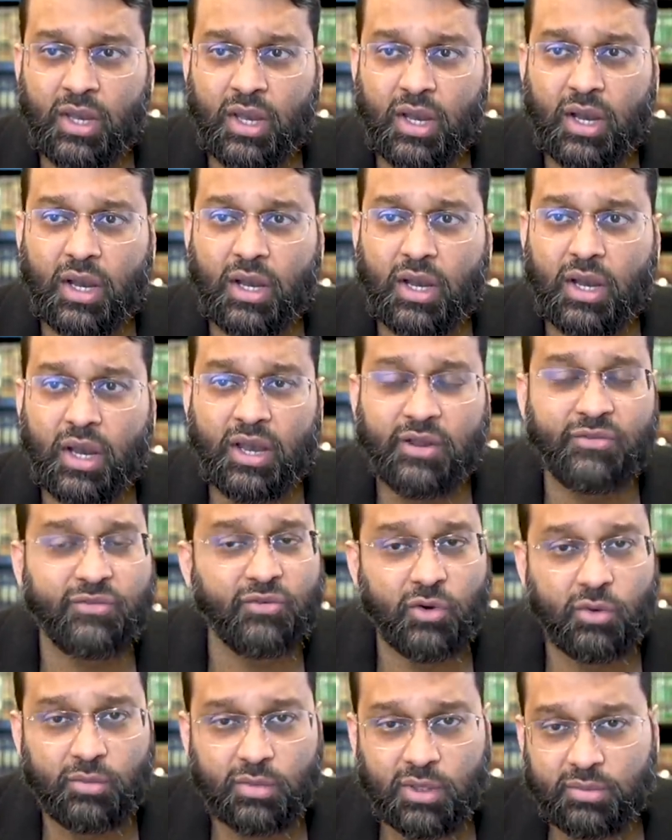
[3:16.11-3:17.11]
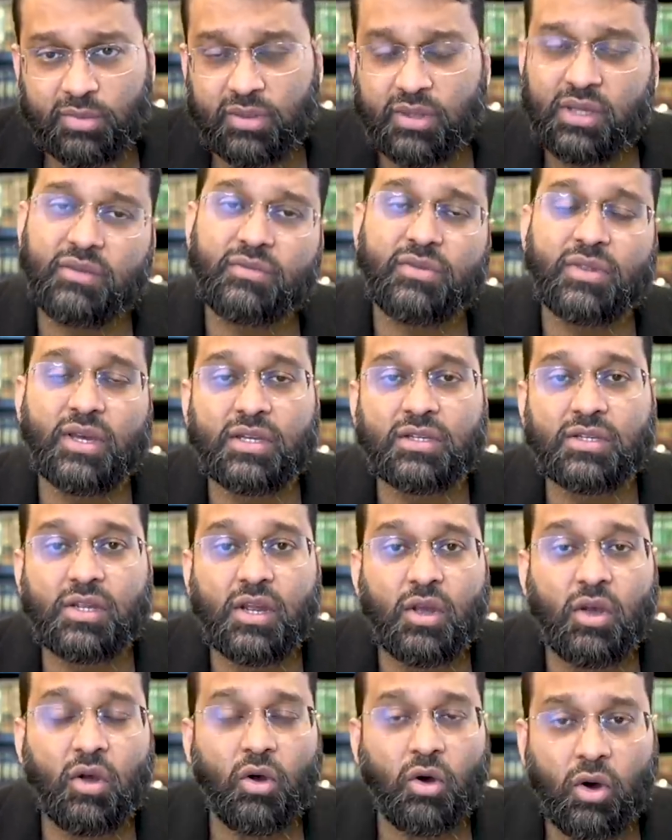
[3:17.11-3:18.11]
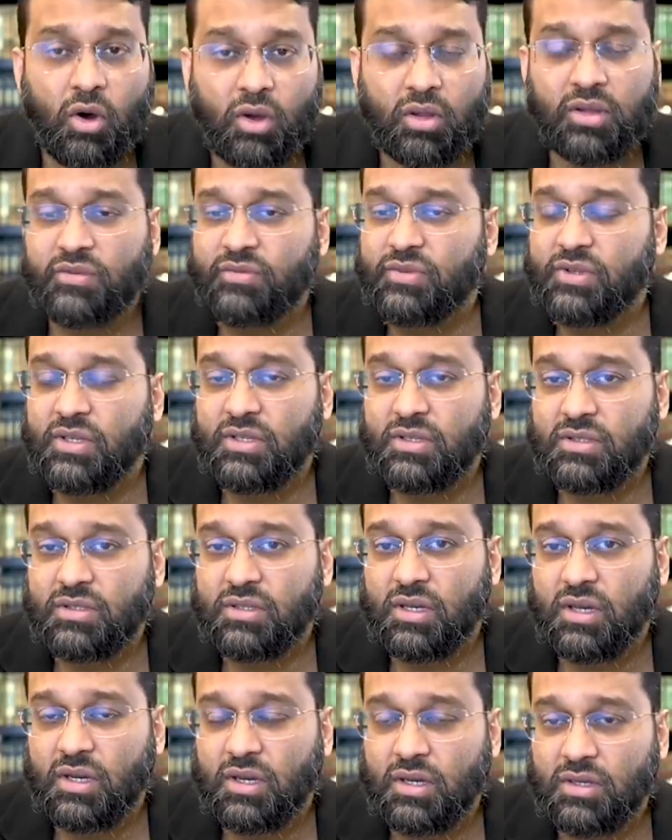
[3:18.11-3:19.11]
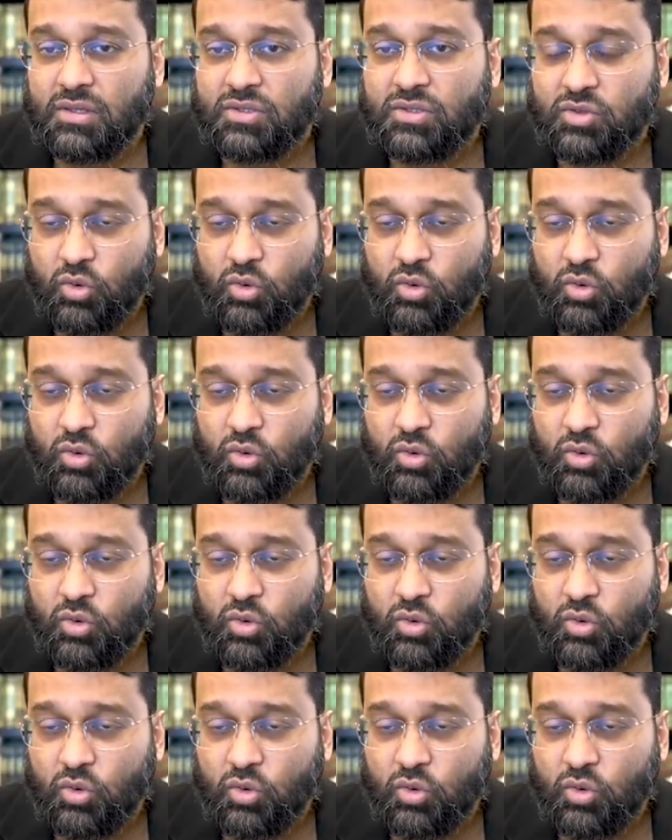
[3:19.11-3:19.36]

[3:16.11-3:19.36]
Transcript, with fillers: Uh, I firmly believe that all of these uh,